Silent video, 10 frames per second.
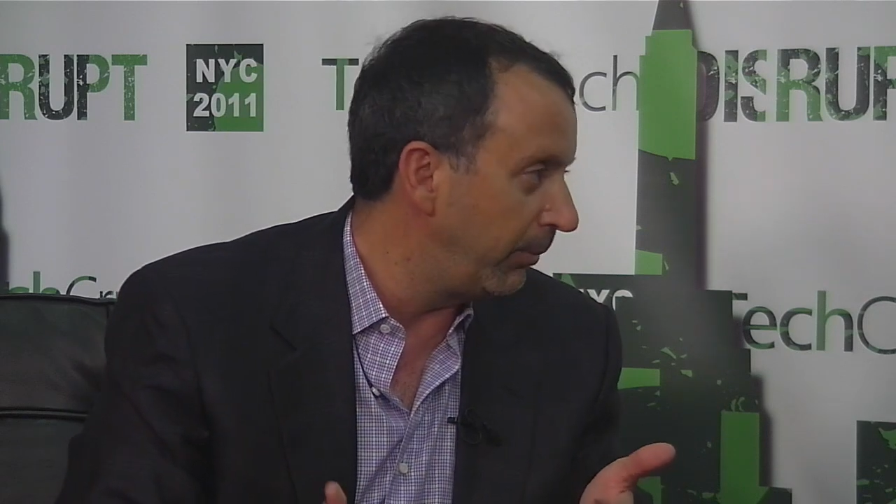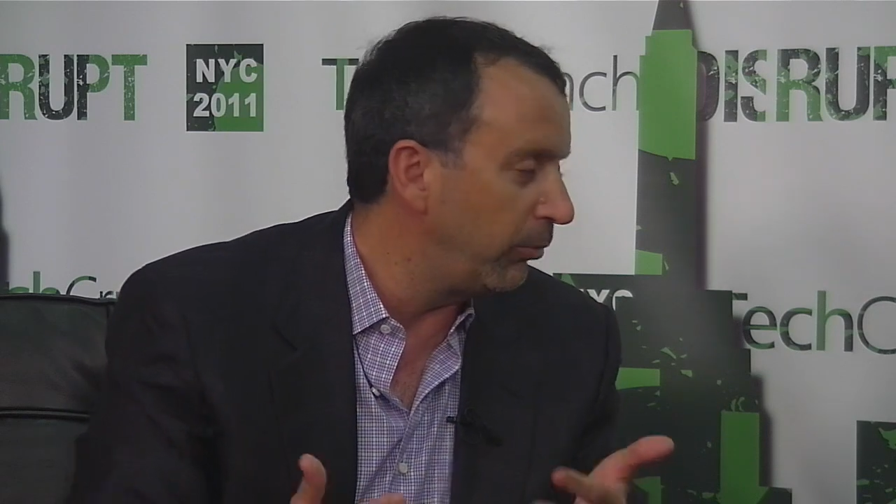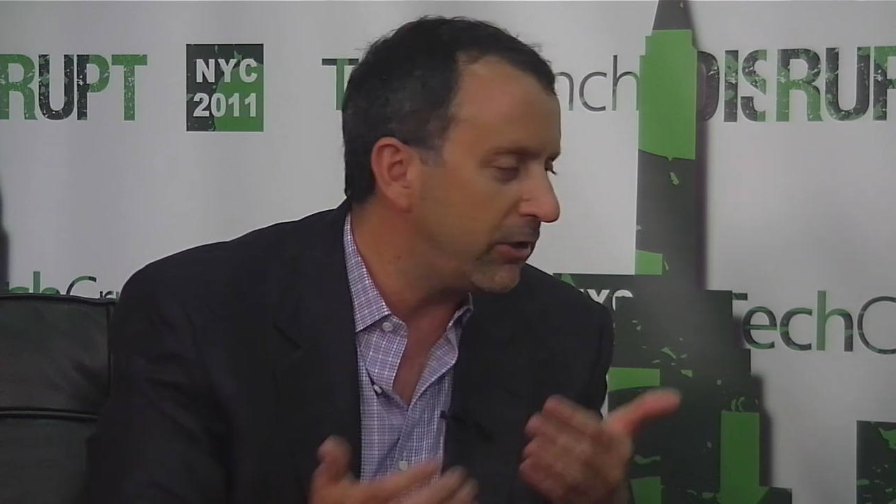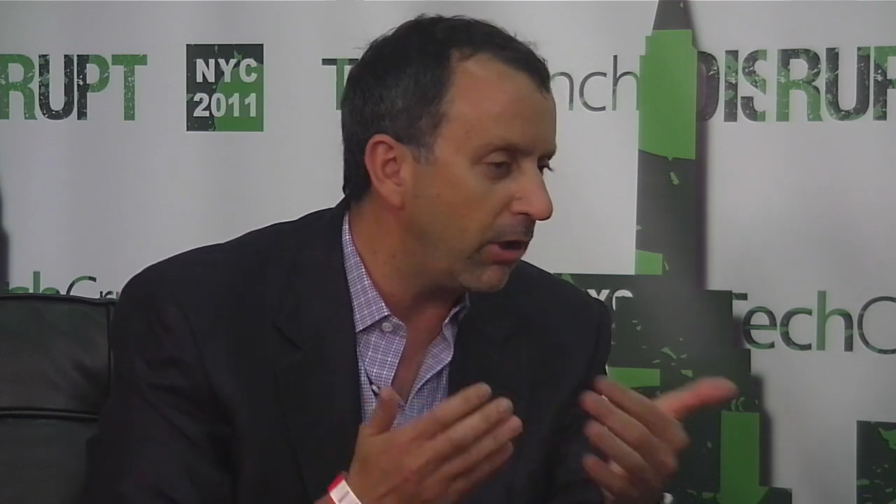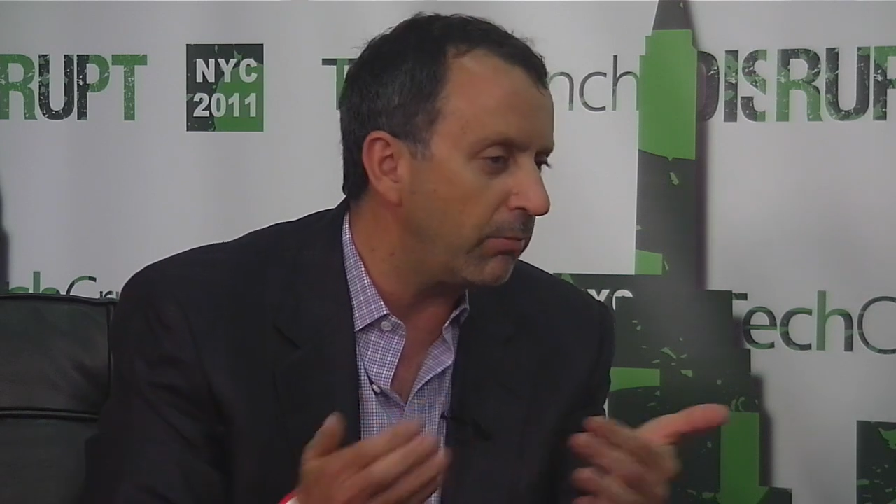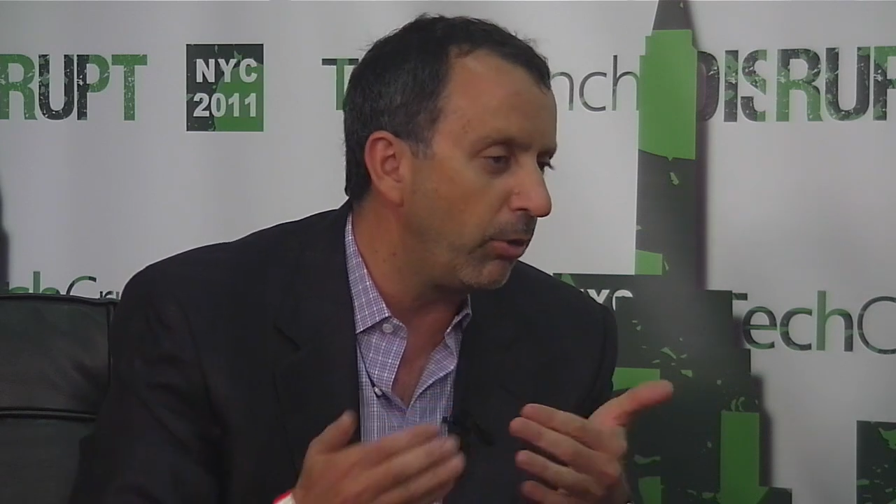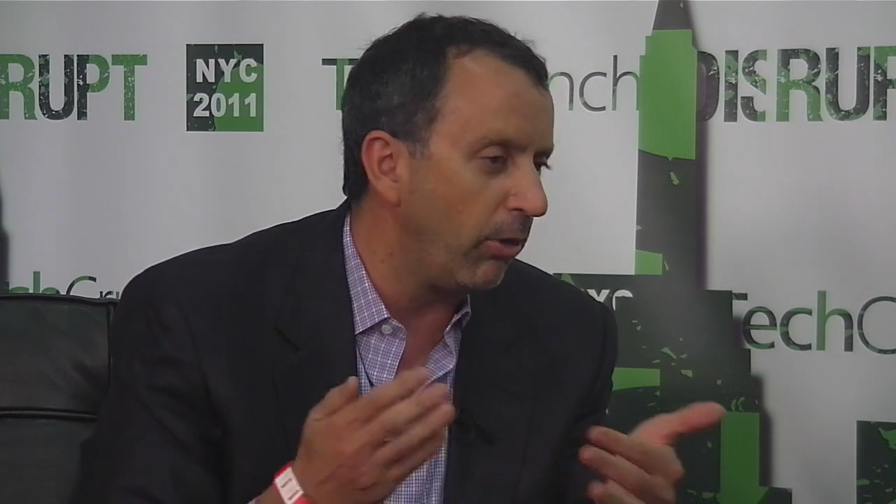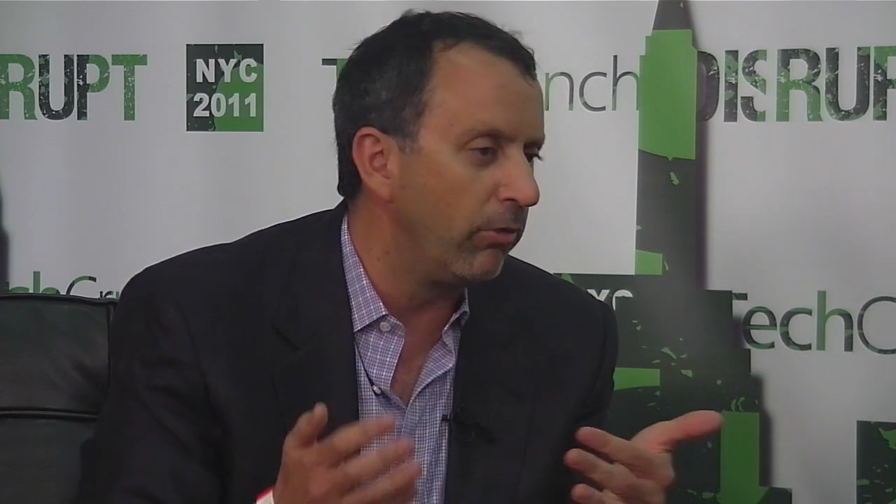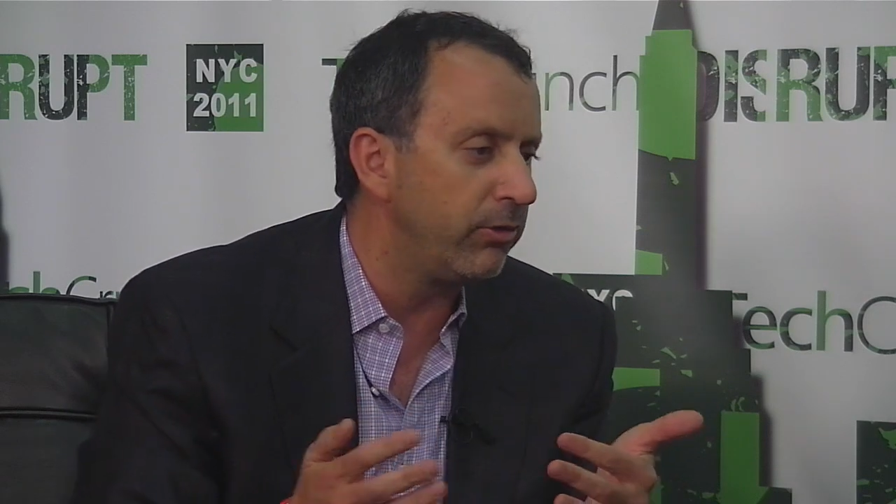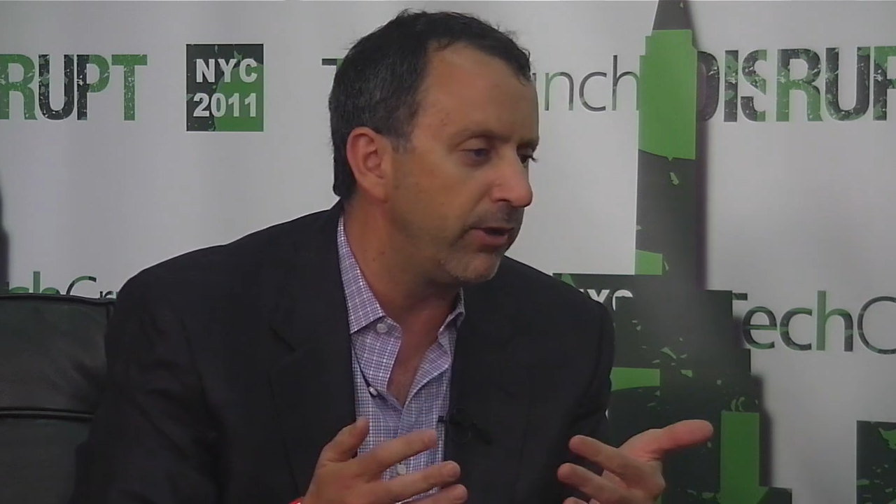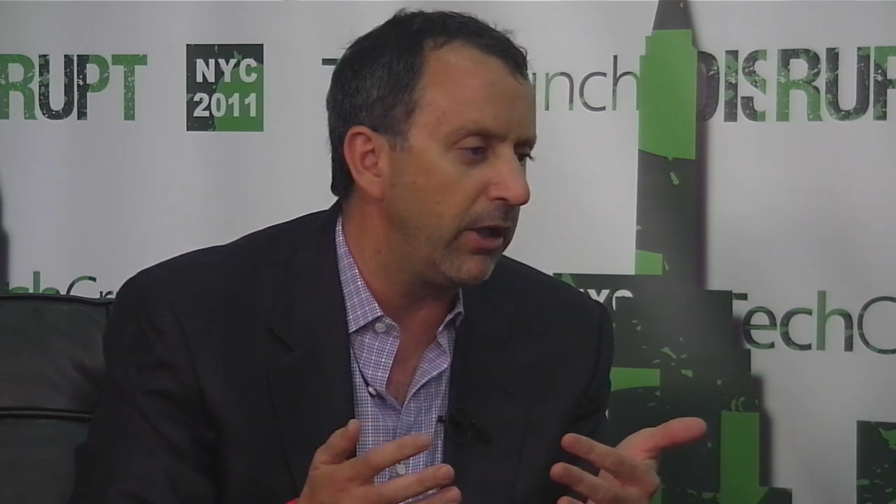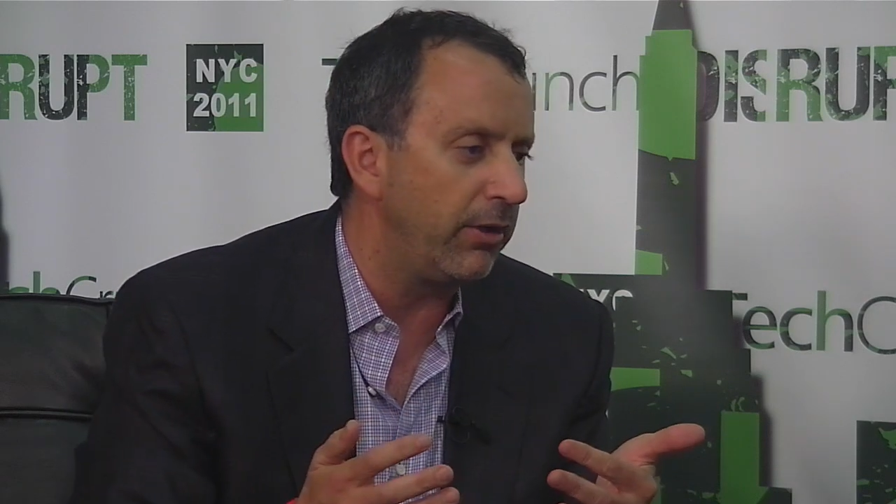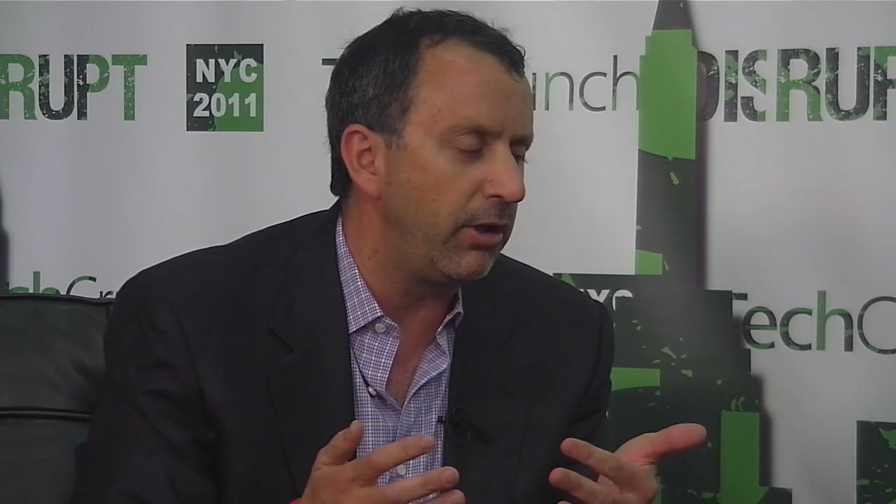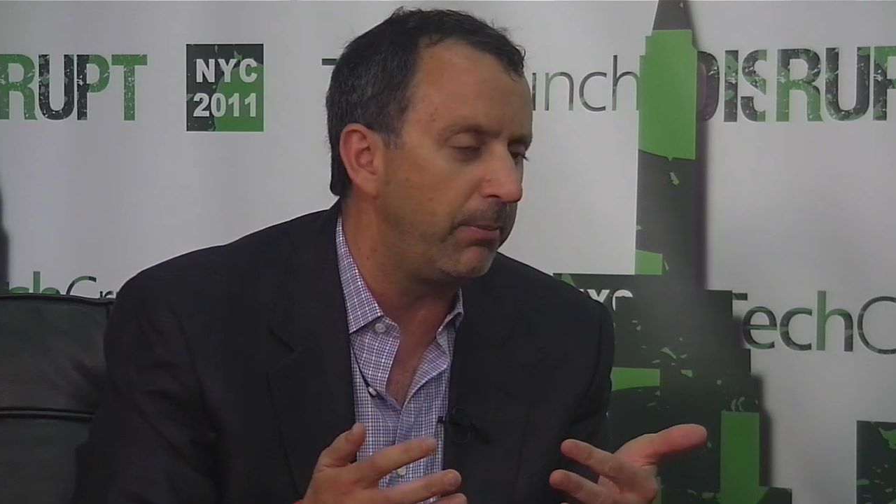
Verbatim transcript: But we talk more overvalued,